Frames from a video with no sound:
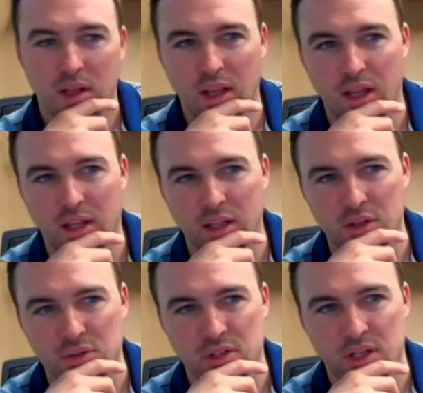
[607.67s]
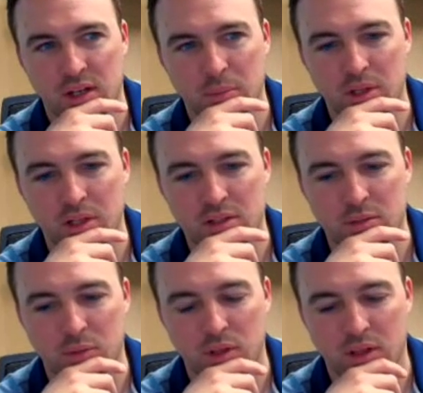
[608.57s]
And like you said, I mean, it's
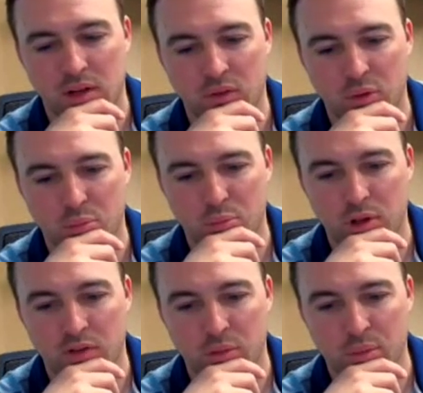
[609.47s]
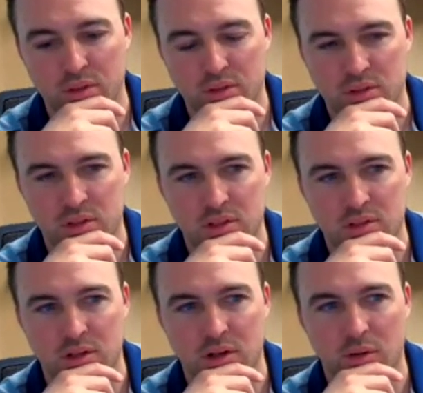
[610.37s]
something that every business
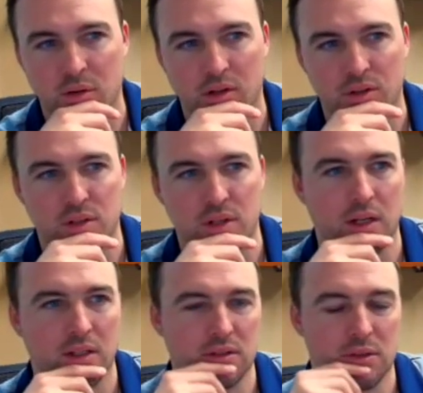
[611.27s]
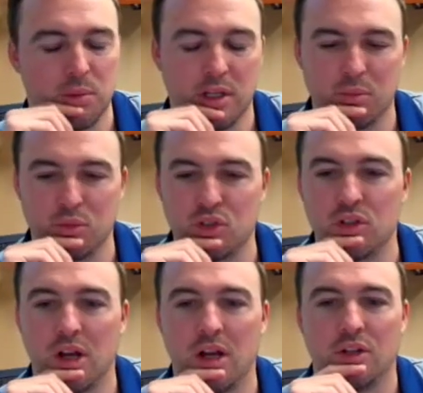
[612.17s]
needs to know and understand, because it's become
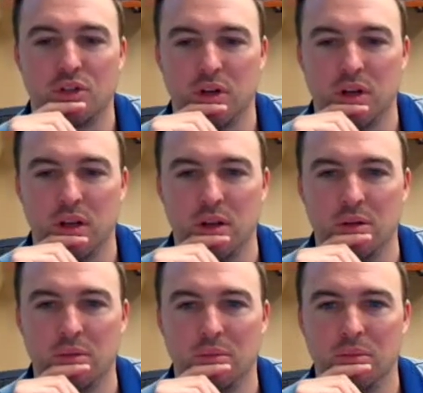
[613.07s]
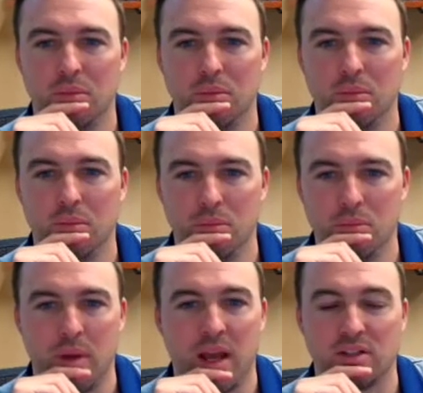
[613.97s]
such a
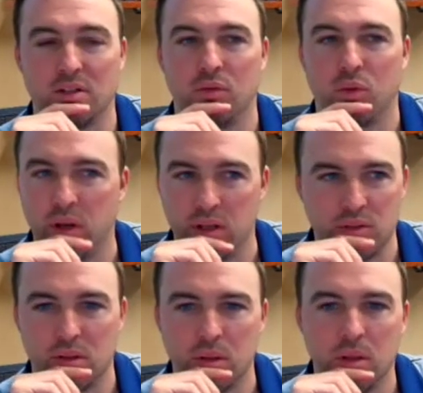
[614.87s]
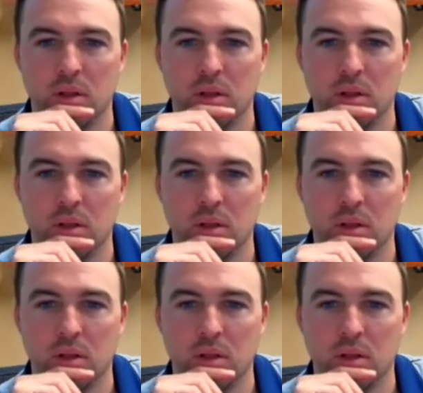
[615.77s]
massive risk